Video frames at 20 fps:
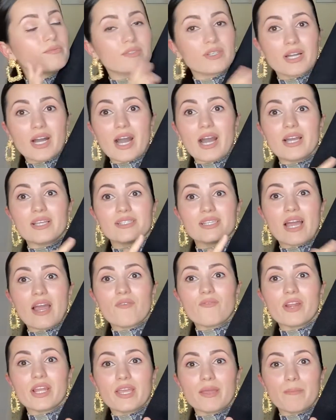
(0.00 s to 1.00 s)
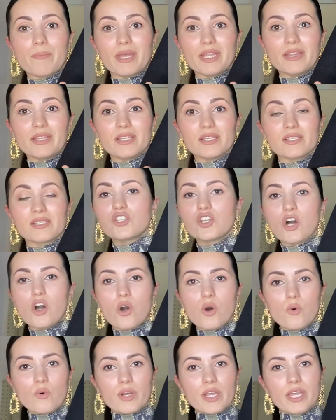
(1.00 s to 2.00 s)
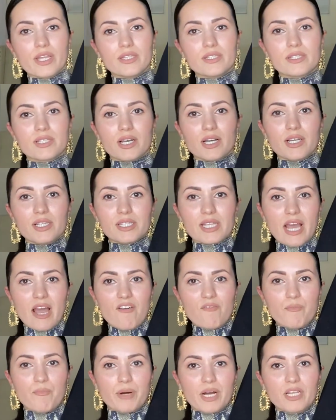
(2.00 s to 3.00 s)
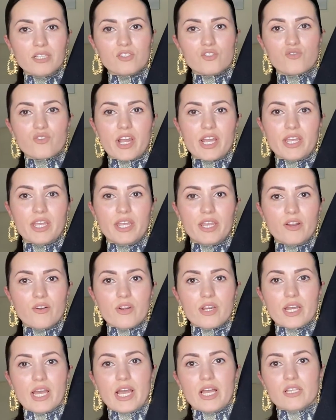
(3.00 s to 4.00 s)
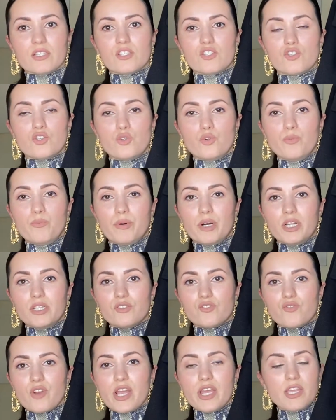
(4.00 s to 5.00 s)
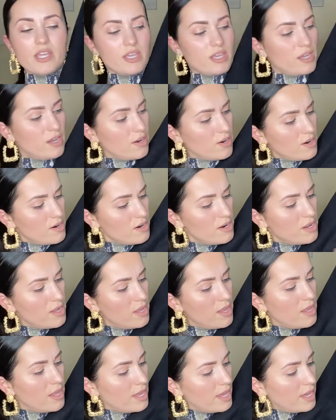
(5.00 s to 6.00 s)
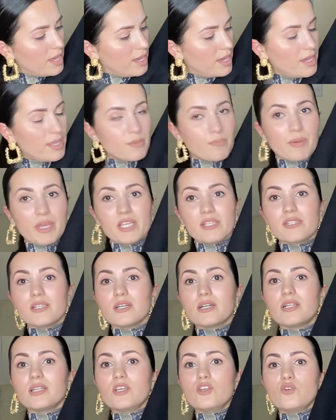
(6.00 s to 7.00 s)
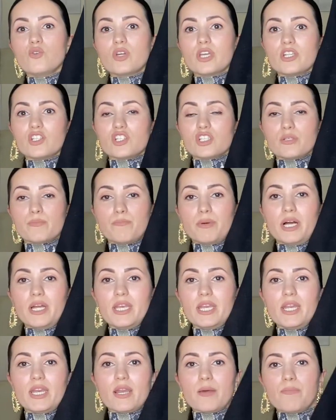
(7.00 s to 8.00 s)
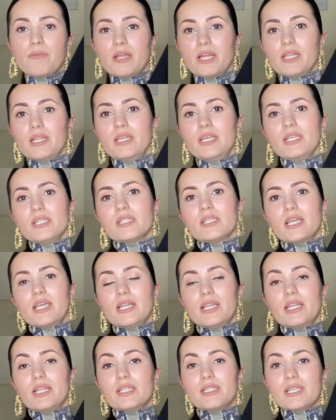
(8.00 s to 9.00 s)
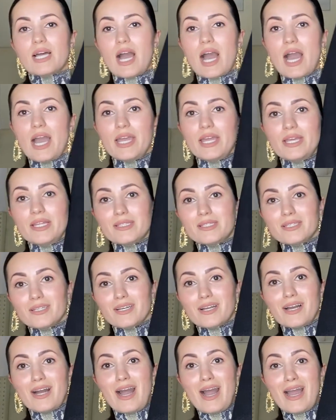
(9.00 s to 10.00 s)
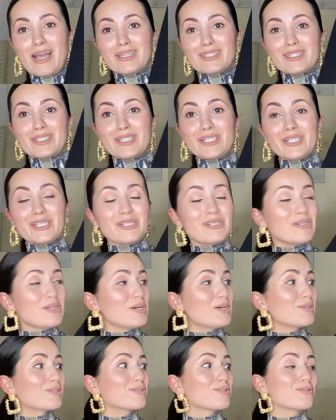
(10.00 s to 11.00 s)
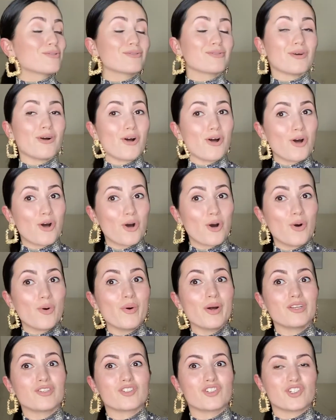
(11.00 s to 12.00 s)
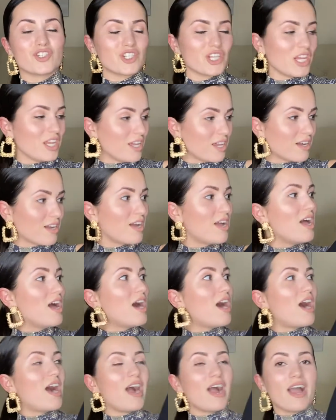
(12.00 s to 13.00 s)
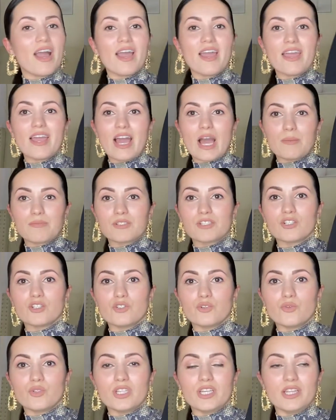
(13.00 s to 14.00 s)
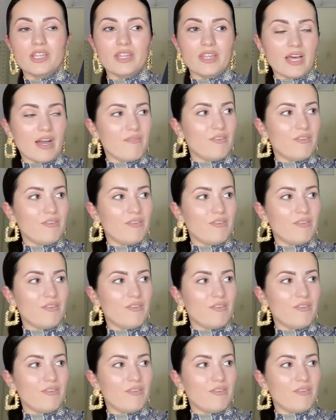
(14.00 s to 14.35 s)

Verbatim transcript: guys, I recommend this. So it does have buttons right here. It has 2 buttons right here. And basically you can just button it up like this and then tie it. Guys, this looks so chic. I absolutely love